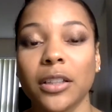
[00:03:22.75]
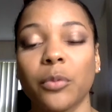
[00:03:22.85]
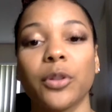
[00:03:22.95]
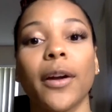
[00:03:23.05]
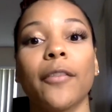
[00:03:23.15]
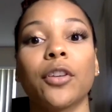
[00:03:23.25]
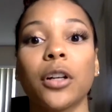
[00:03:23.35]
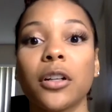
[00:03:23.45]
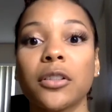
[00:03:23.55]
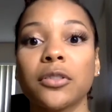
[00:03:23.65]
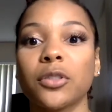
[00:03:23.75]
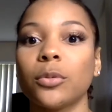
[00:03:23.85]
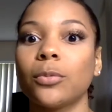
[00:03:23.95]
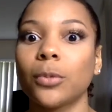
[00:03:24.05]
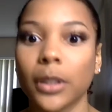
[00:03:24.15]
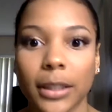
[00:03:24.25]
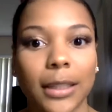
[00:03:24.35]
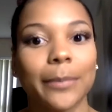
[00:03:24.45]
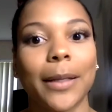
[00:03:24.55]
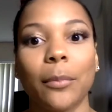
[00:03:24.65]
And when you have curls, you want to
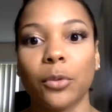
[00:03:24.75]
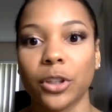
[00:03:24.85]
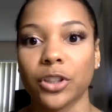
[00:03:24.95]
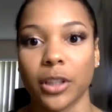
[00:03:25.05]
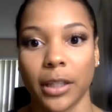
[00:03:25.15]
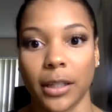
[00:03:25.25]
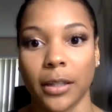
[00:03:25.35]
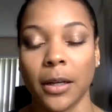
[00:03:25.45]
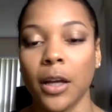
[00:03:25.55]
keep that moisture in.